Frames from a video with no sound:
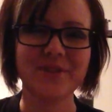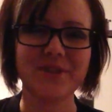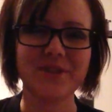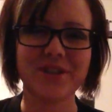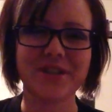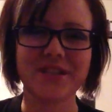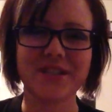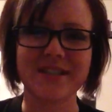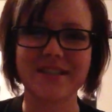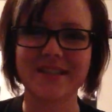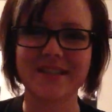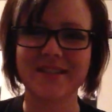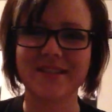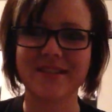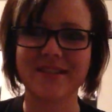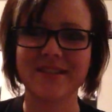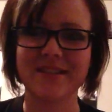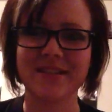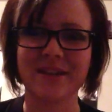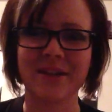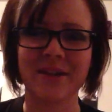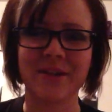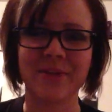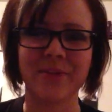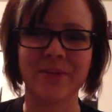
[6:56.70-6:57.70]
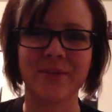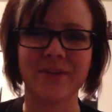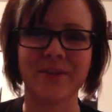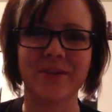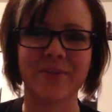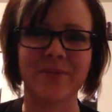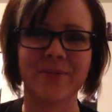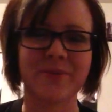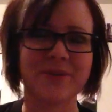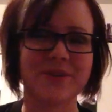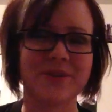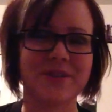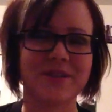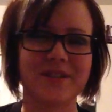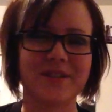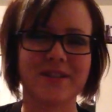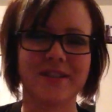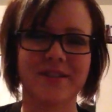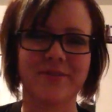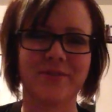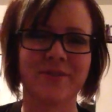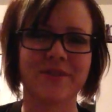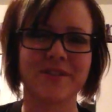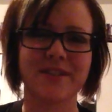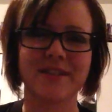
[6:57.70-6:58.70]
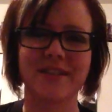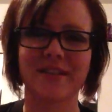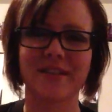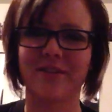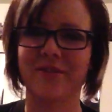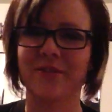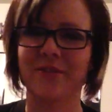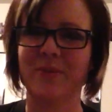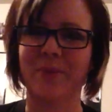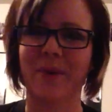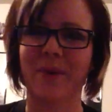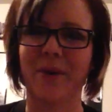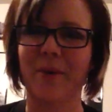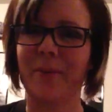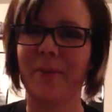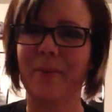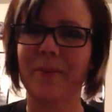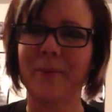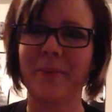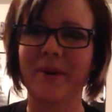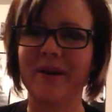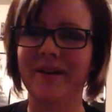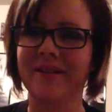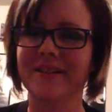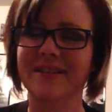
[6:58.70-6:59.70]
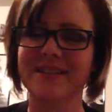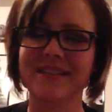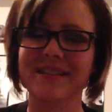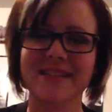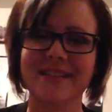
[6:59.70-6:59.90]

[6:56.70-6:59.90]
just telling me just different stuff about bugs